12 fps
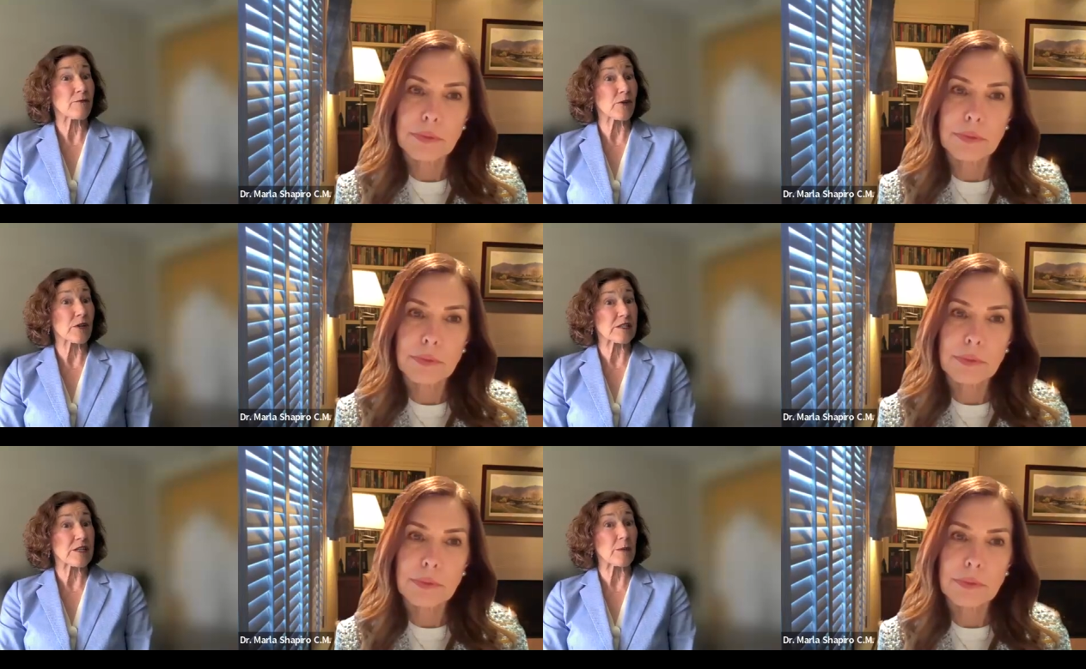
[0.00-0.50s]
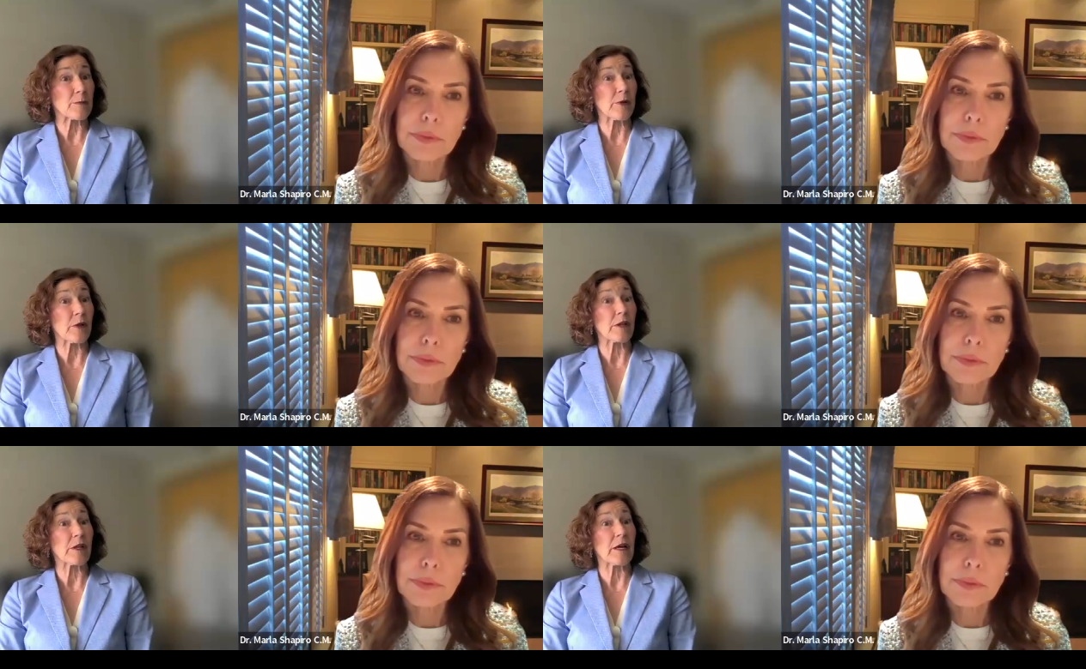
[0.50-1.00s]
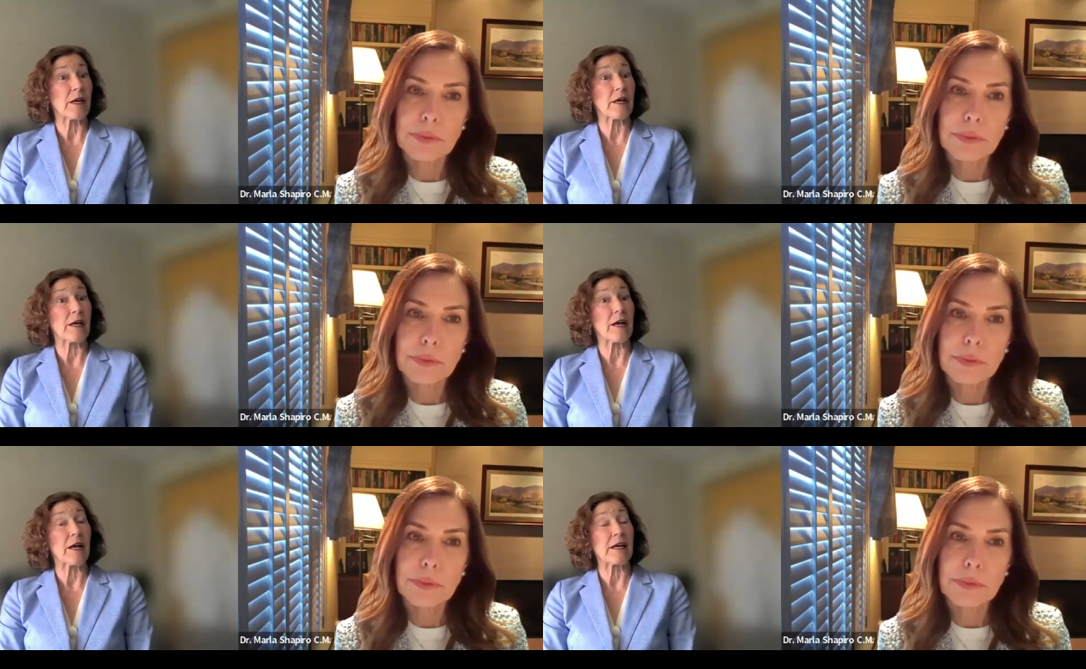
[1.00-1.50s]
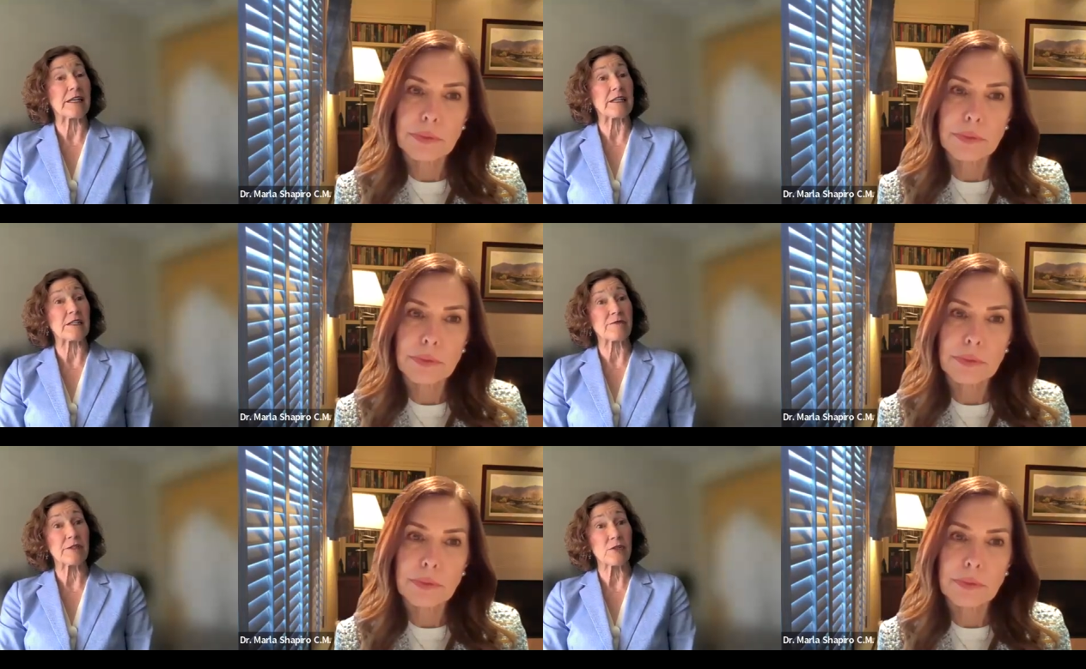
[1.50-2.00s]
Speaker 1: for example, an
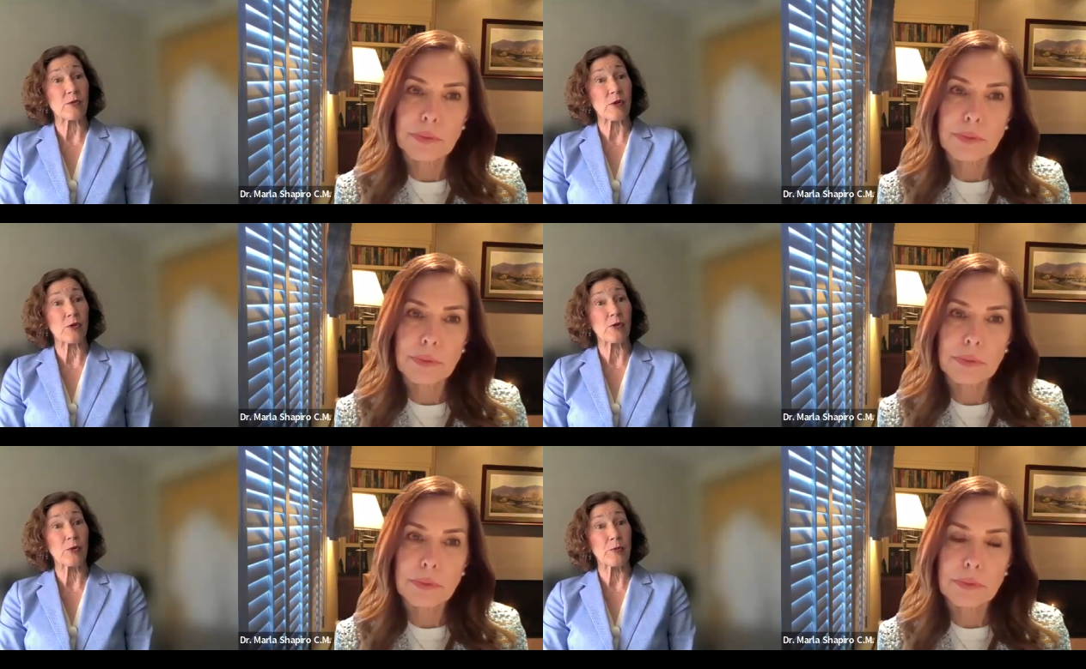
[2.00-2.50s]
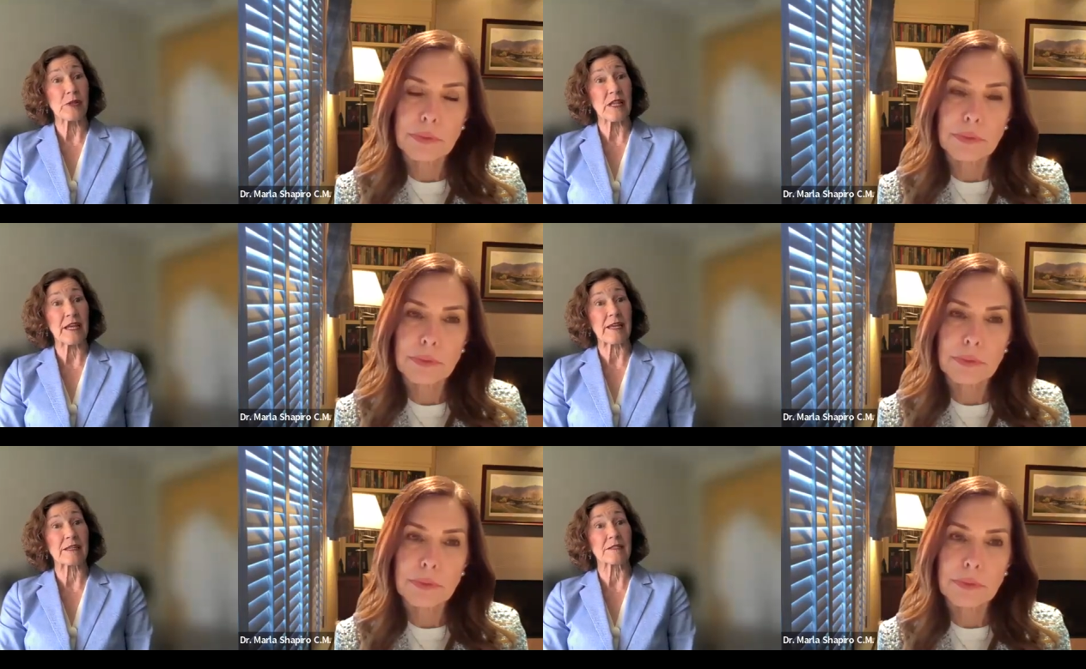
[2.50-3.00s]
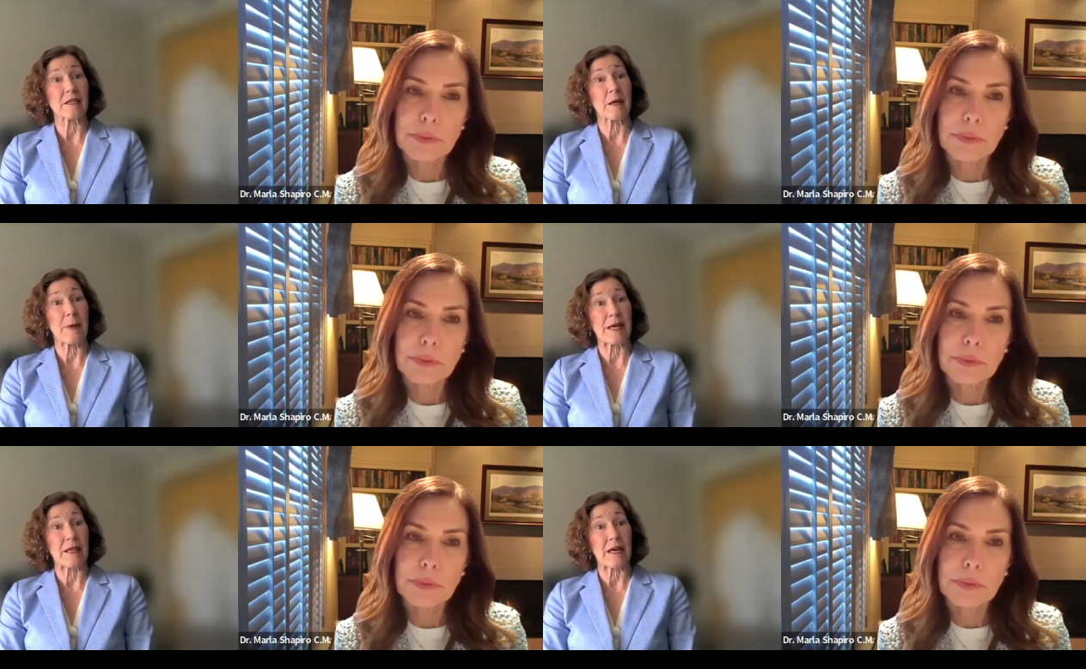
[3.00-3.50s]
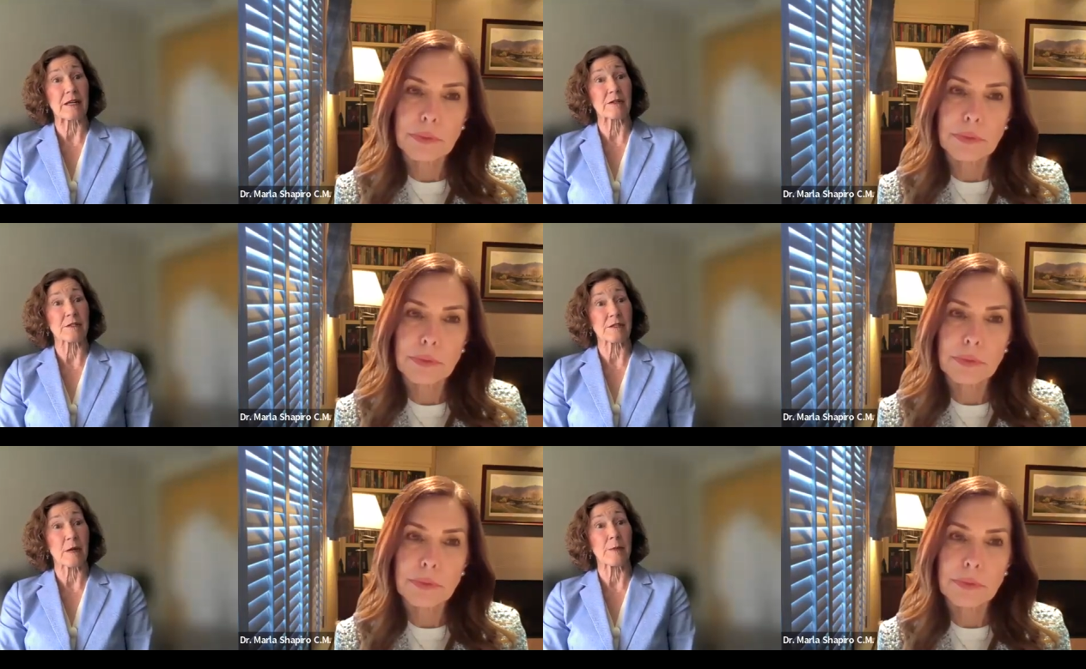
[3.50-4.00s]
individual who plans a bilateral